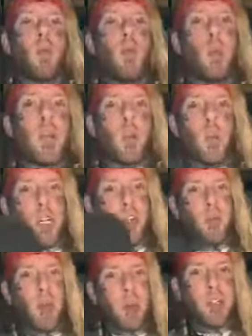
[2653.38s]
We we
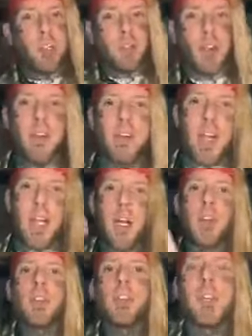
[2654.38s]
do most of our
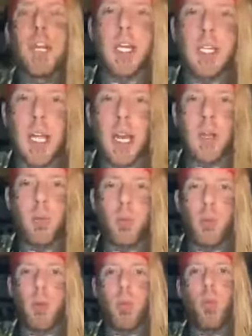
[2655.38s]
videos in like
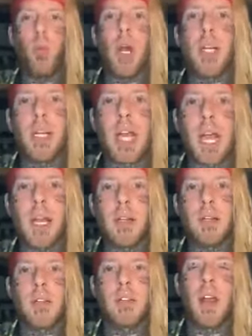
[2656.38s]
one day.
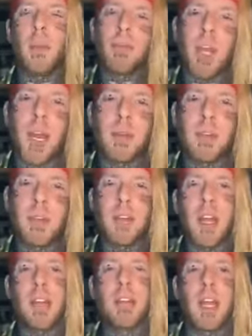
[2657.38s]
Sometimes it
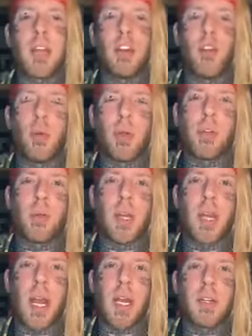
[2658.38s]
takes like two or three
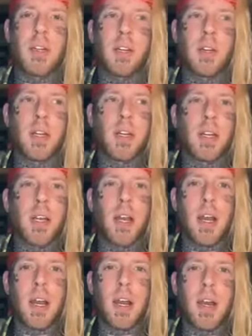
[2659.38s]
days,
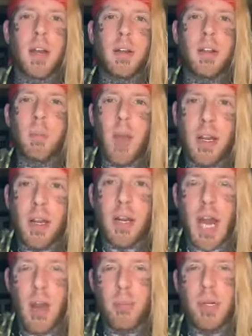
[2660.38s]
uh, depending on
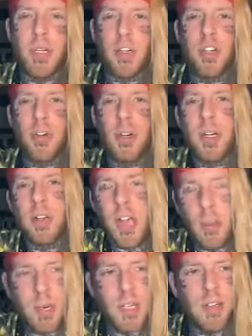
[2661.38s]
how big the shoot is,
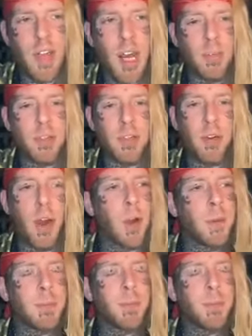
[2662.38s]
how many setups there are.